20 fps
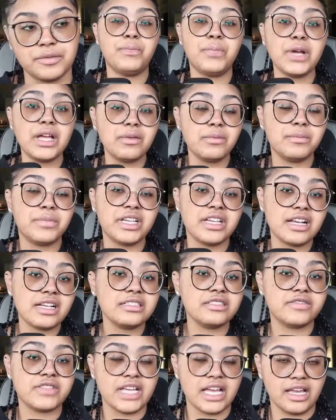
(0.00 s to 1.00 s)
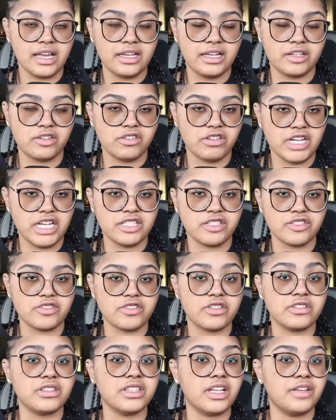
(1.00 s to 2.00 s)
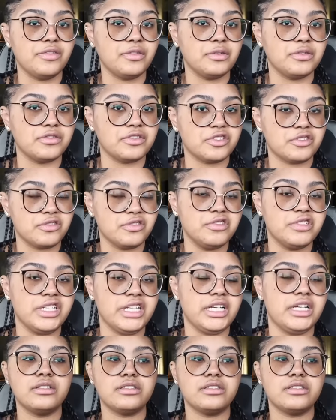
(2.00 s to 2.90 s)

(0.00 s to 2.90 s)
But because of that, it creates a certain level of scrutiny.